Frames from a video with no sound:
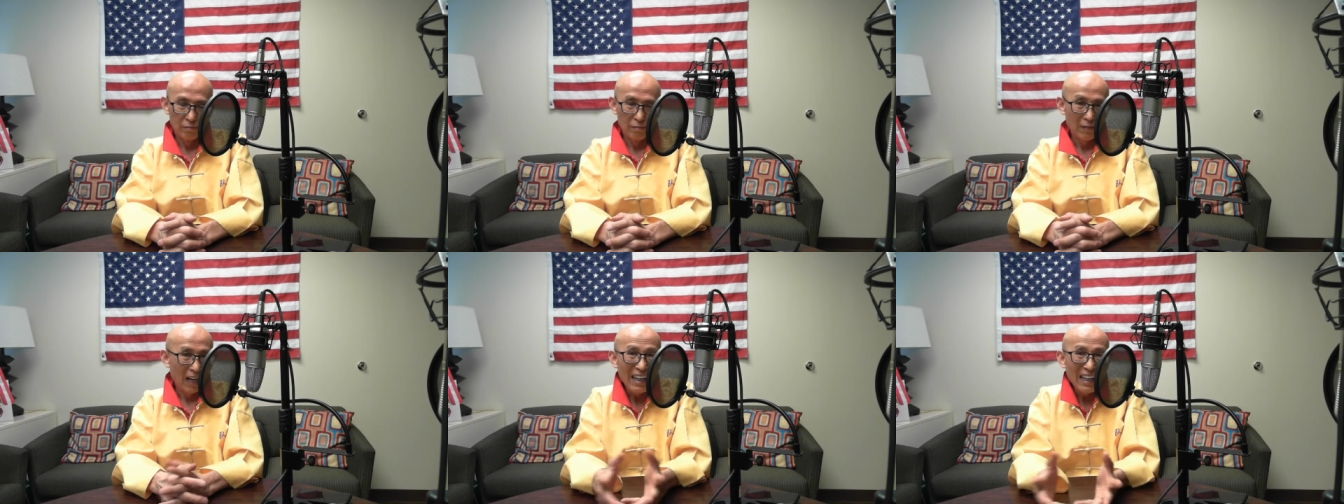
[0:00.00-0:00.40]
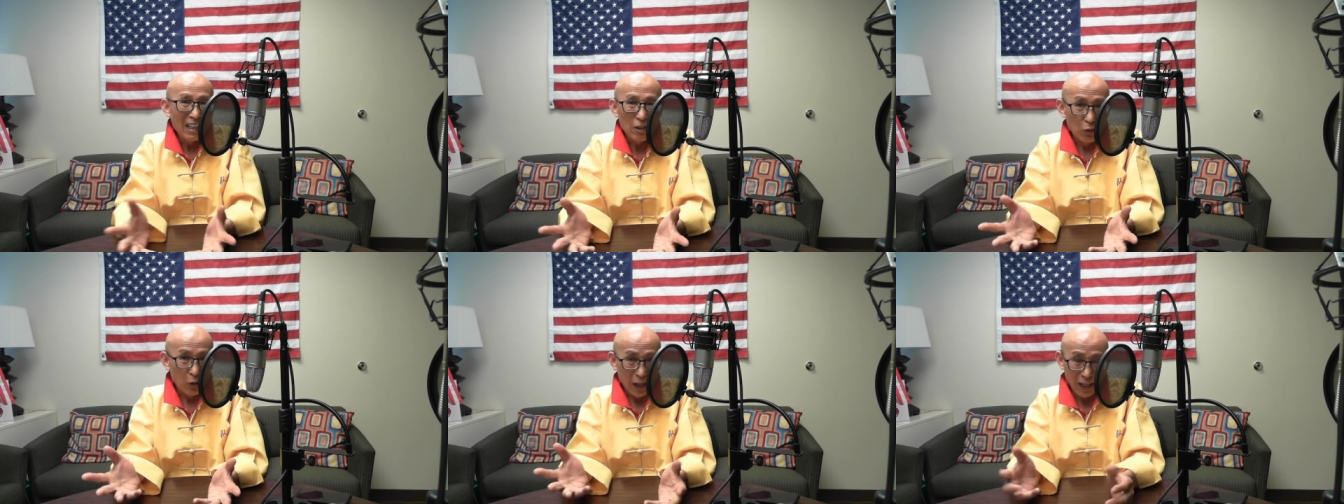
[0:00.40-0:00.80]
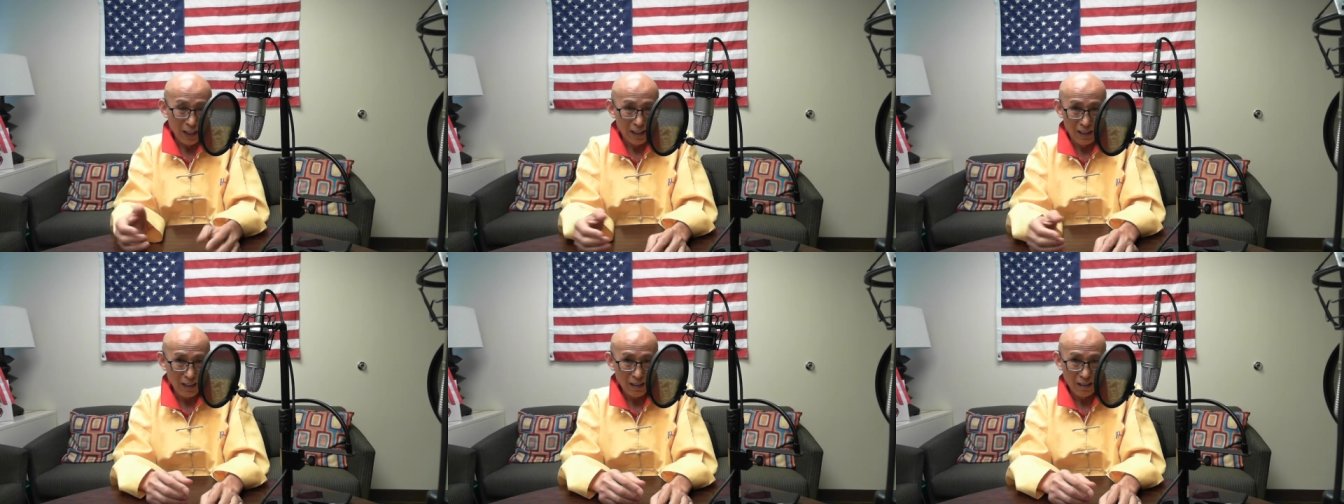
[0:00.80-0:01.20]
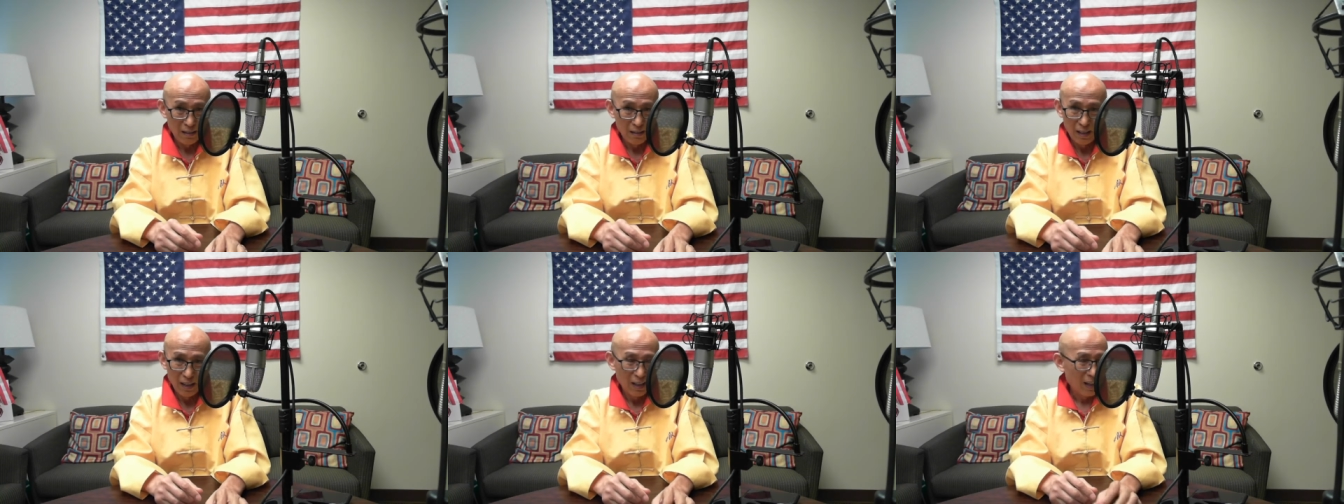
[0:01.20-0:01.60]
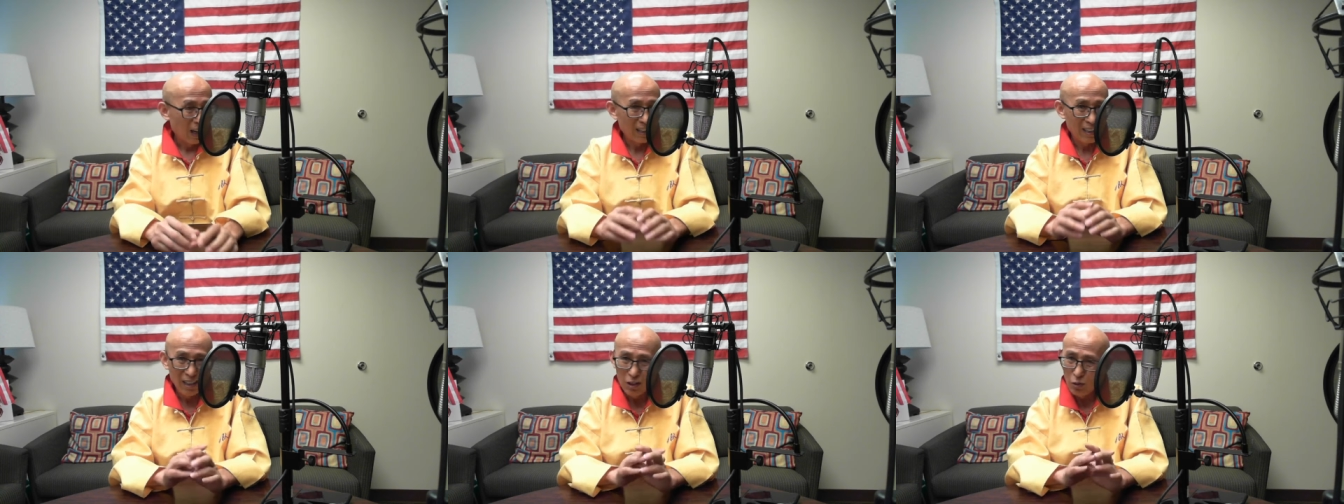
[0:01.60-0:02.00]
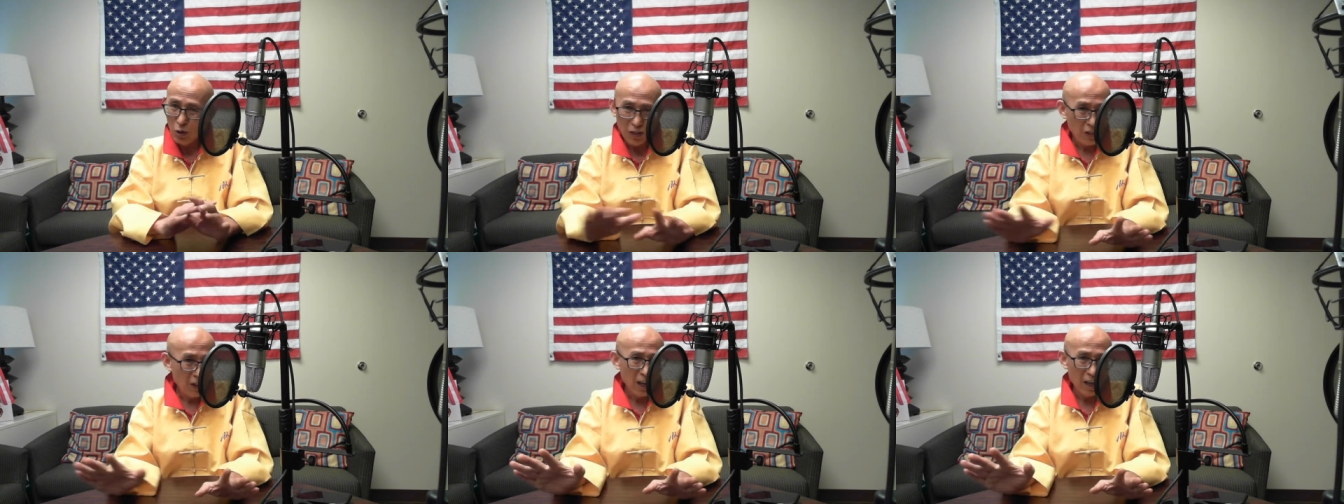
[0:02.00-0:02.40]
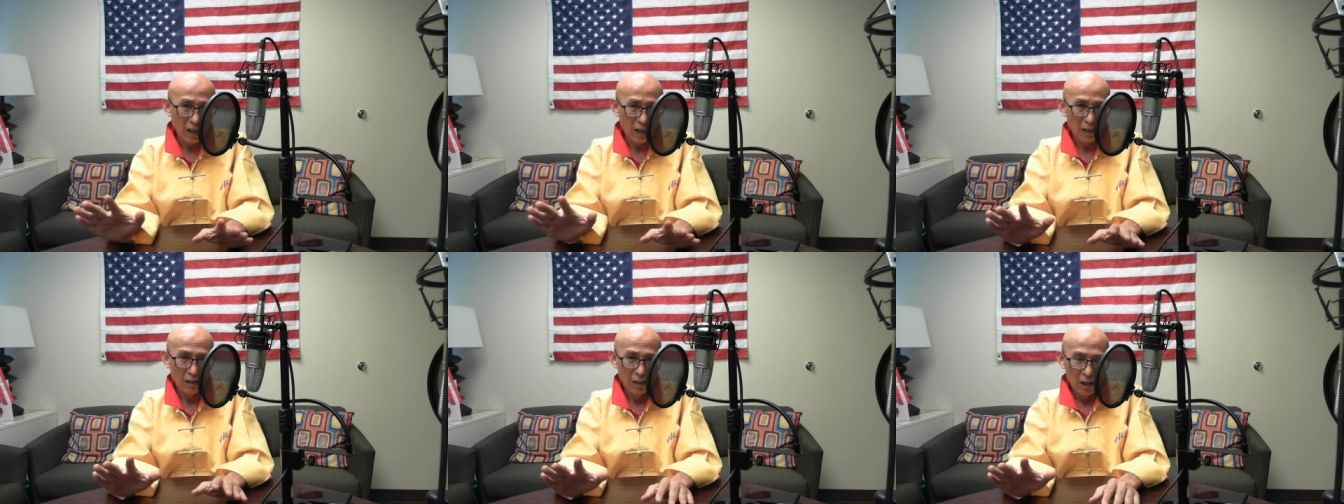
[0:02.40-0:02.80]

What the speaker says: I didn't do anything. I didn't do a thing.